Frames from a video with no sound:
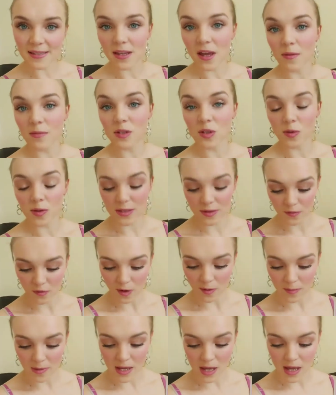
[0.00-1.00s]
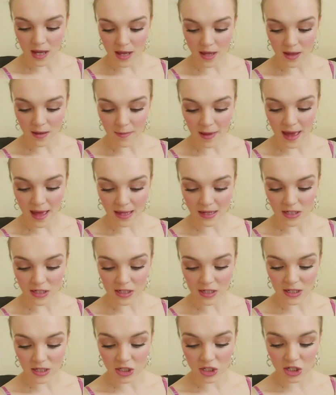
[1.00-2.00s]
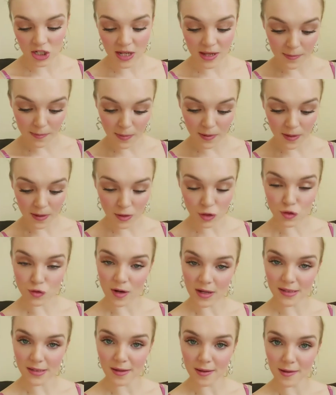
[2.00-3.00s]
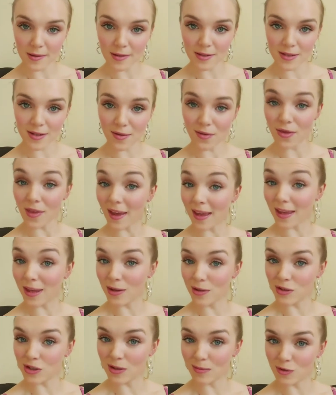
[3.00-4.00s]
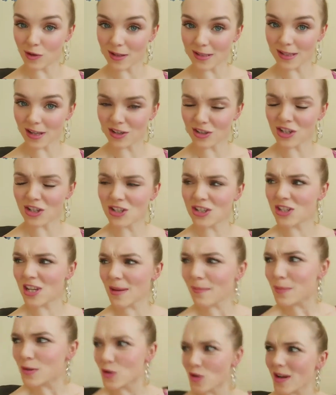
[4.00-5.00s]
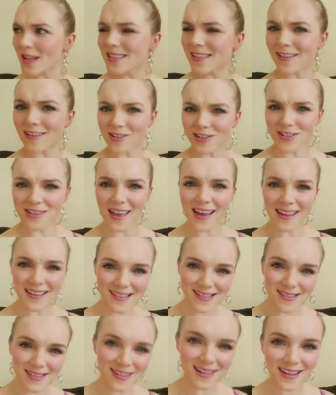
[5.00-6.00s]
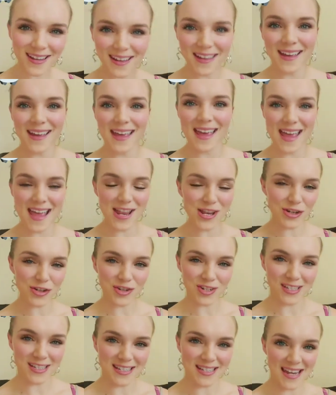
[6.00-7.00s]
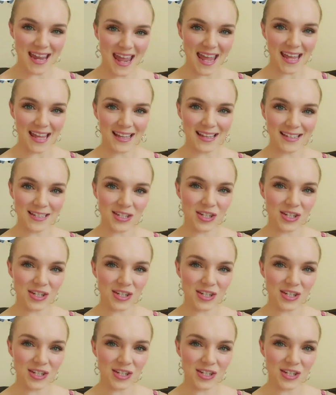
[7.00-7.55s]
come to us from at Sheep Dressage, so thank you Sheep Dressage. Sheep Dressage, that is interesting.